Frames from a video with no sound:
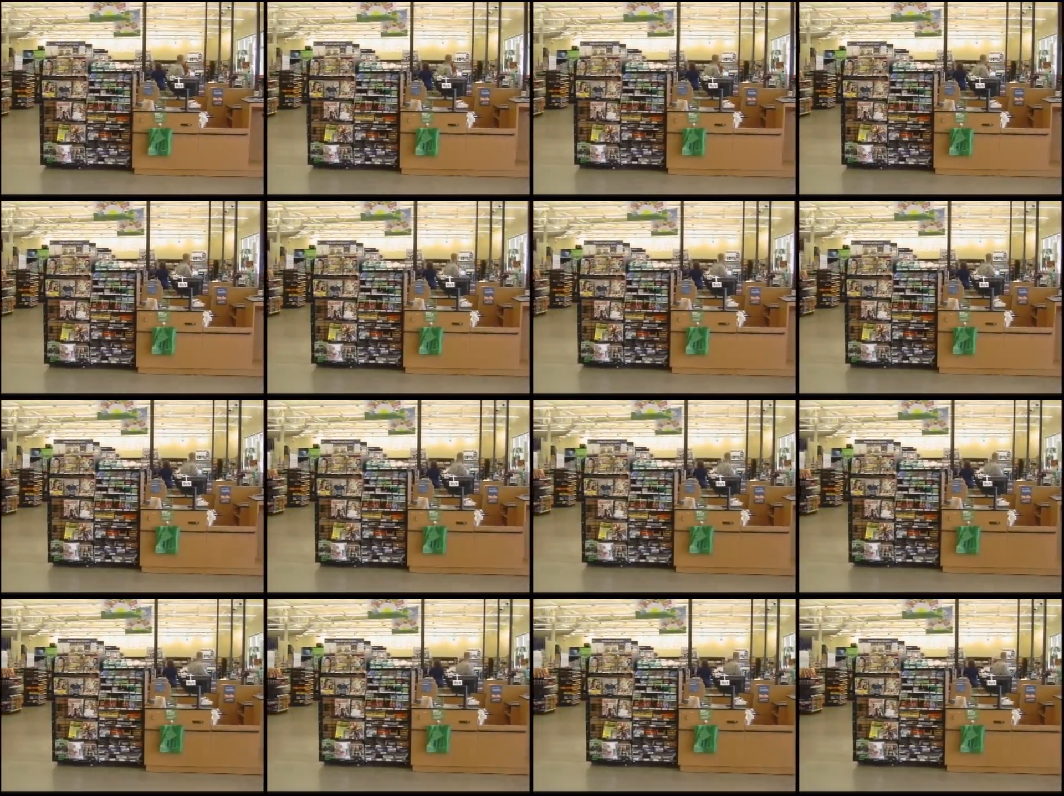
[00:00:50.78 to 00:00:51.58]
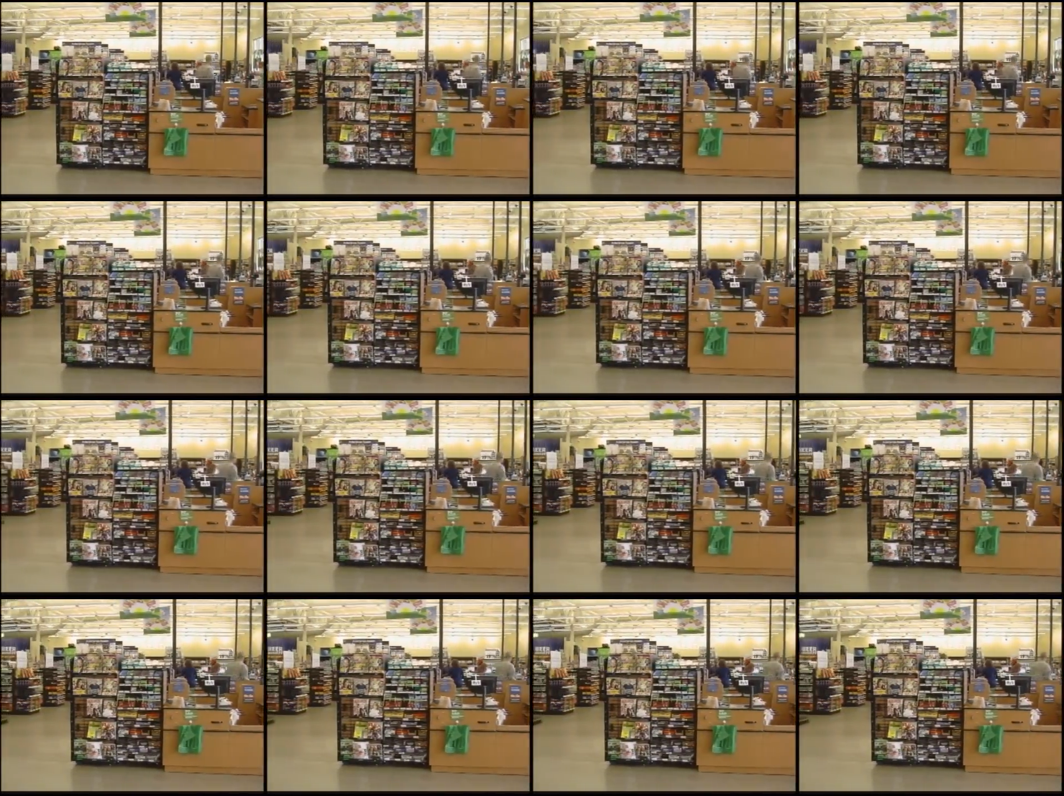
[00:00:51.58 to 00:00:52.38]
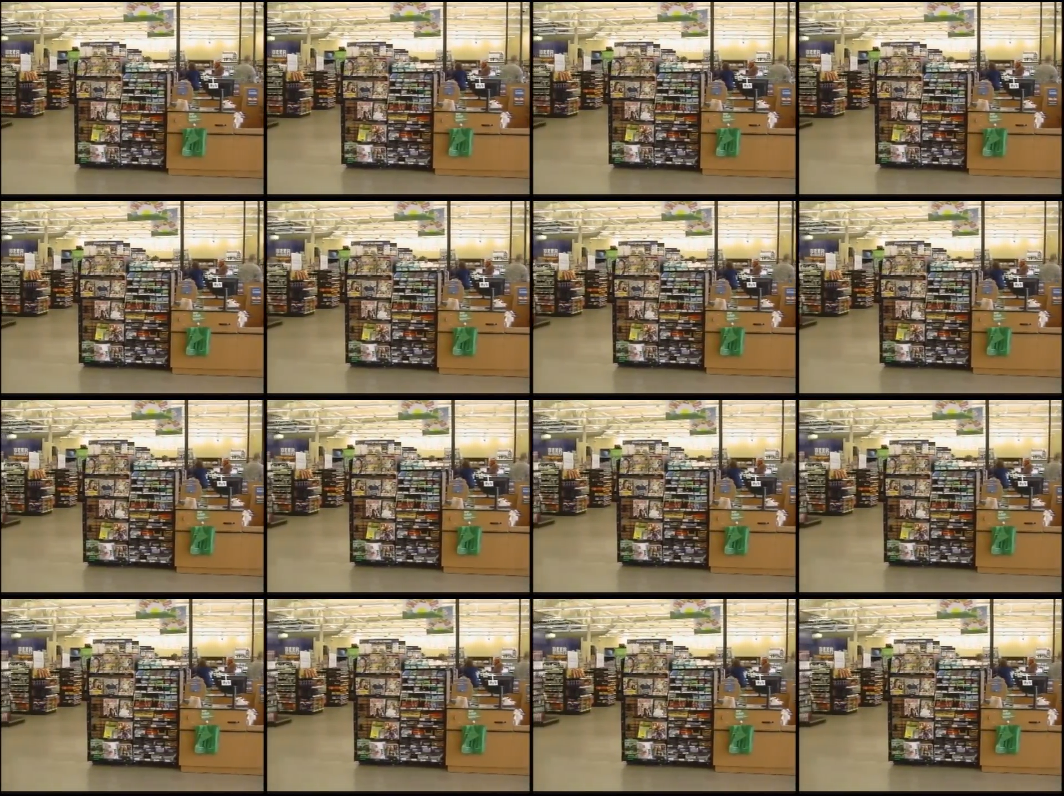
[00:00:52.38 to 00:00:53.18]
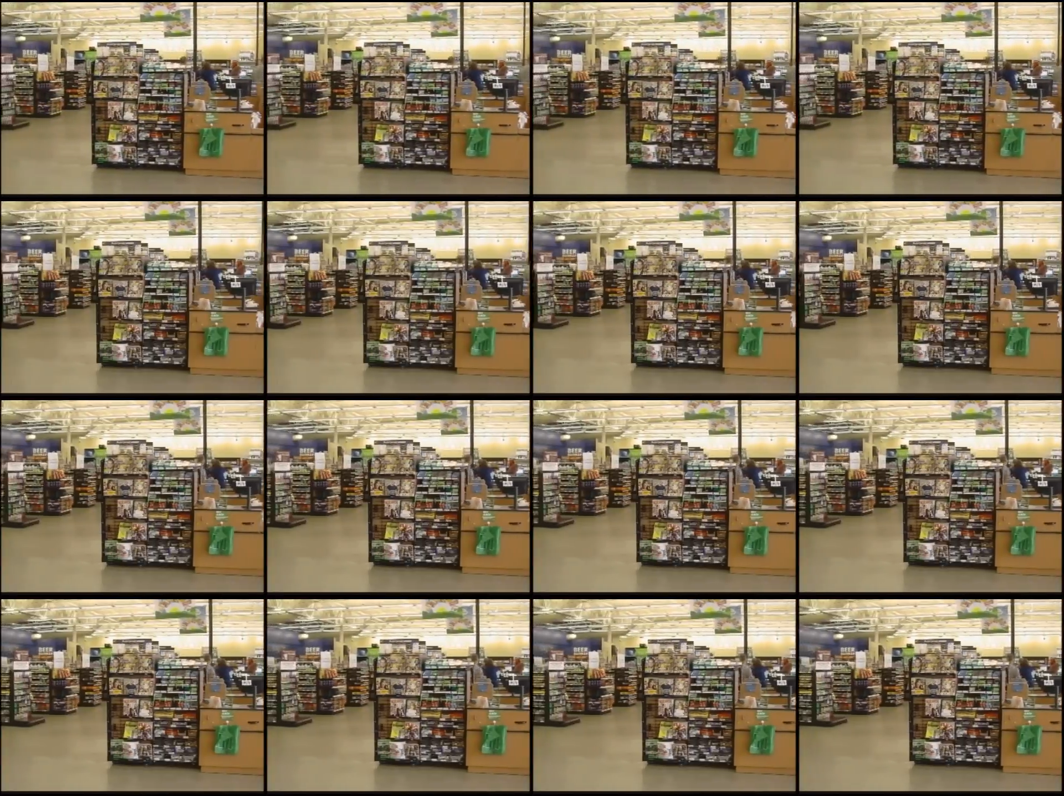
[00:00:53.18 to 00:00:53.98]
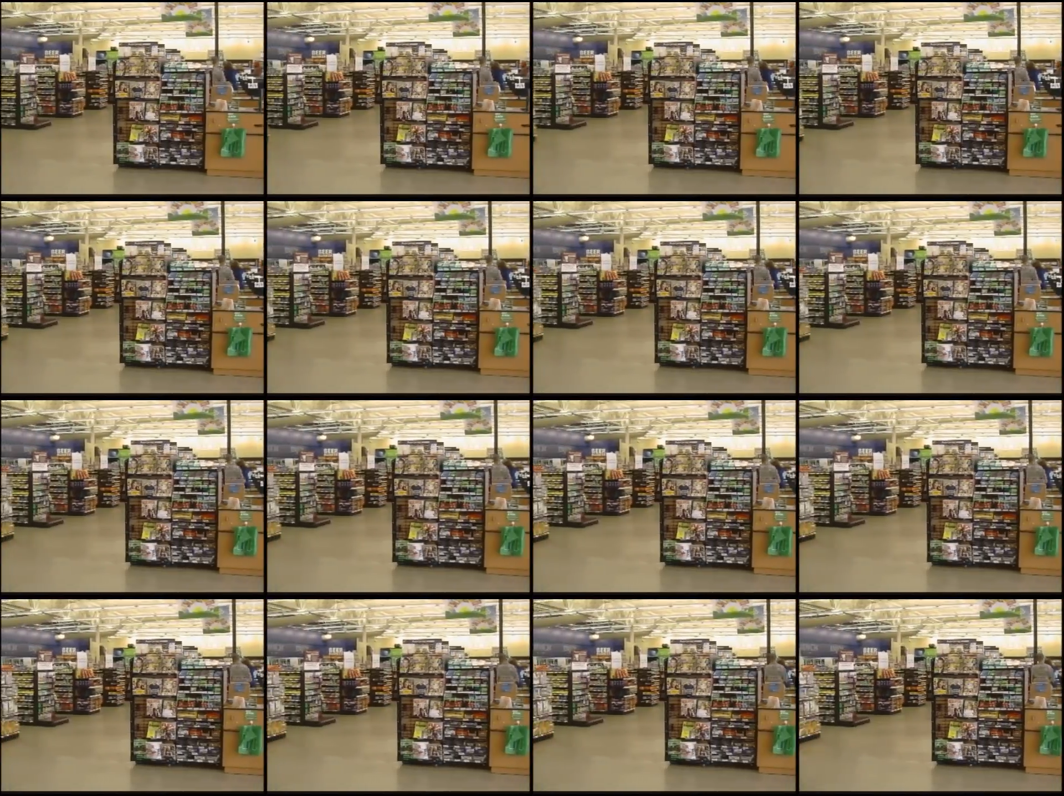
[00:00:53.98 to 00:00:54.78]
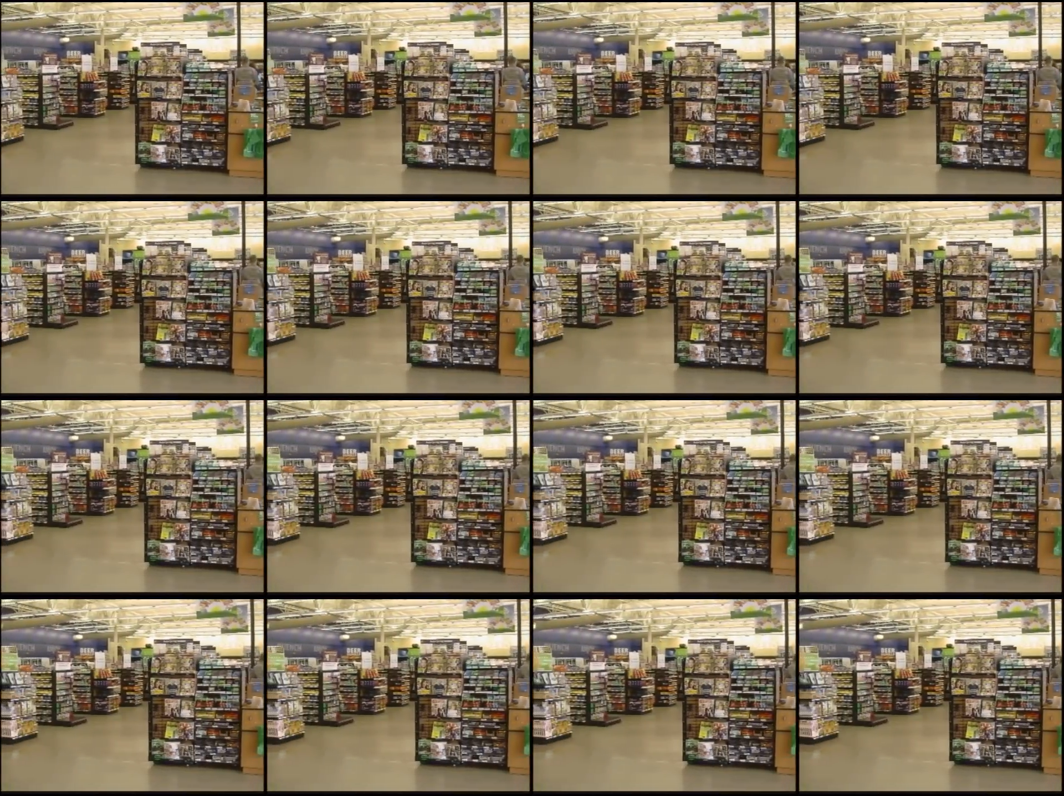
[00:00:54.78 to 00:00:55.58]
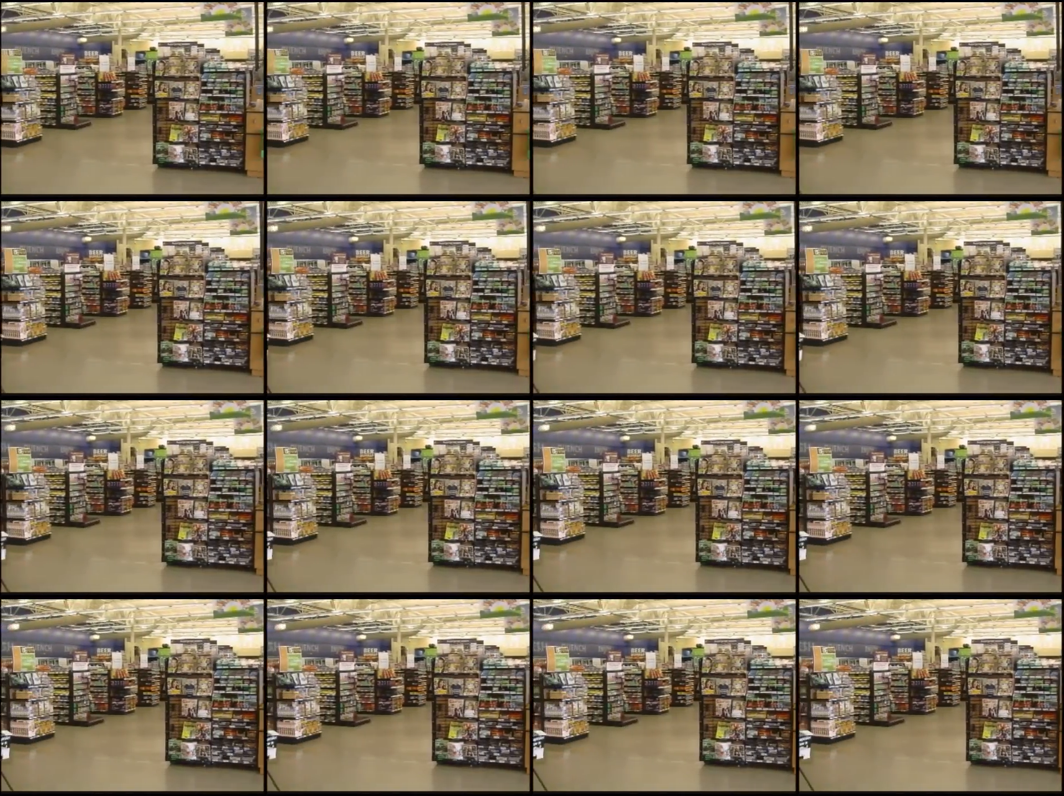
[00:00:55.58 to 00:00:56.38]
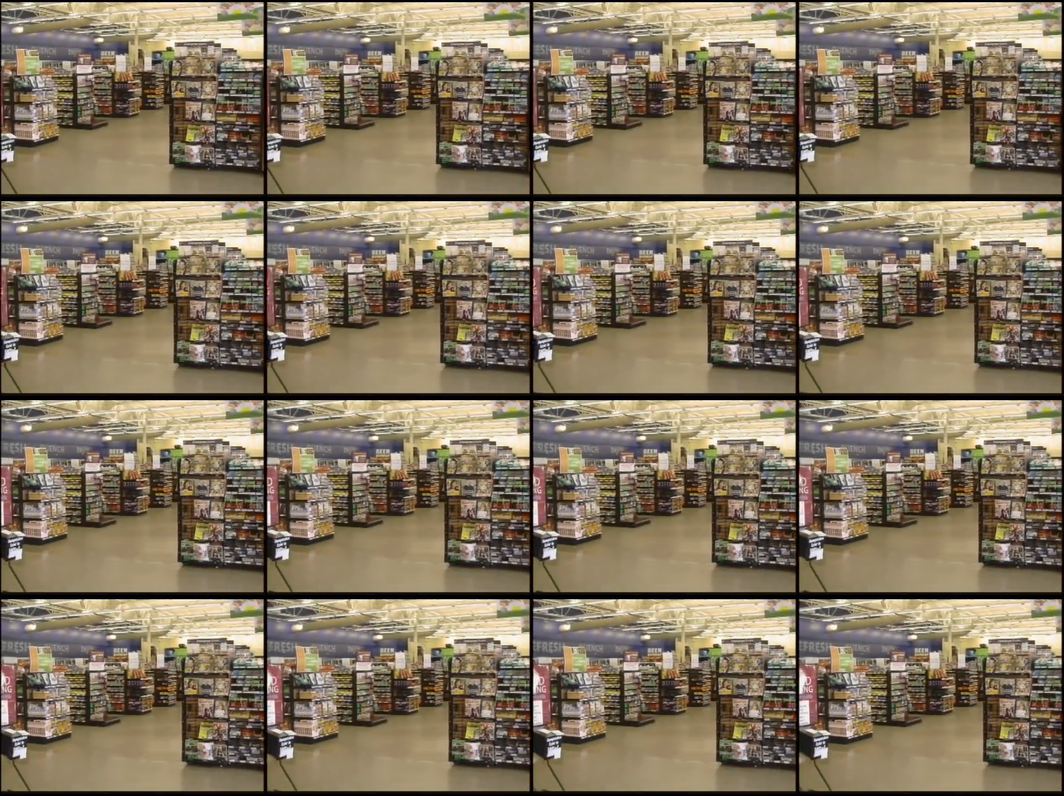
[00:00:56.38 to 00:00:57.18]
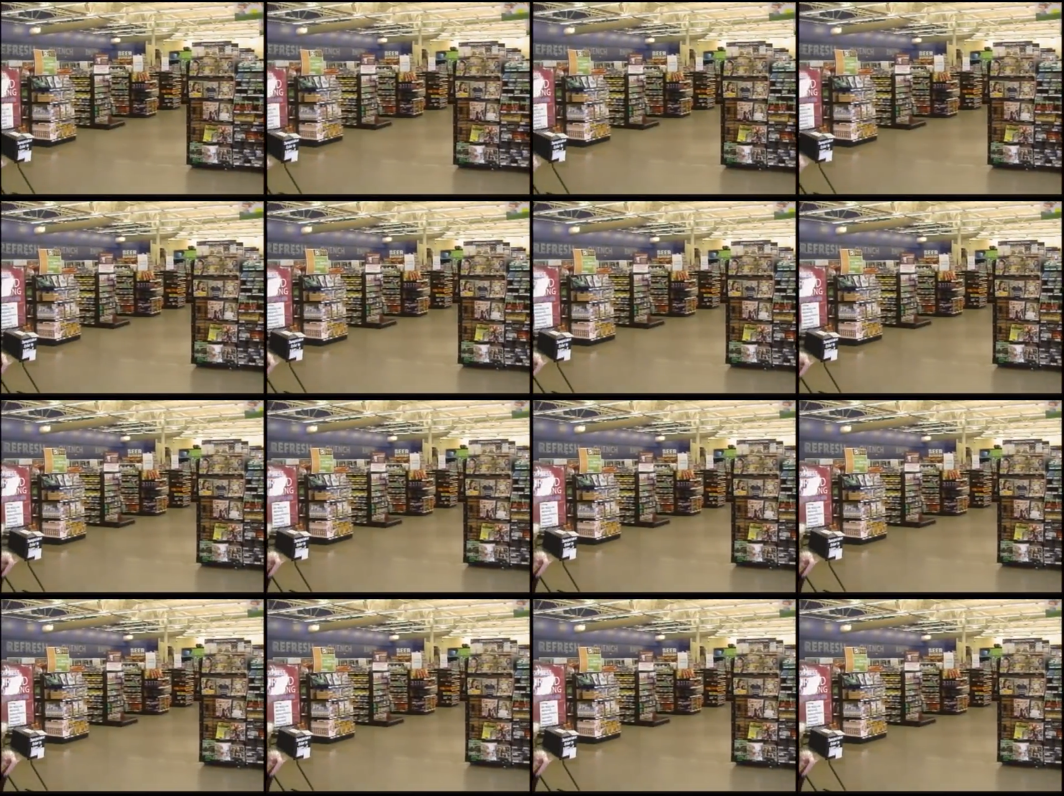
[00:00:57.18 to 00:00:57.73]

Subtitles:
Nobody's mouth can be seen.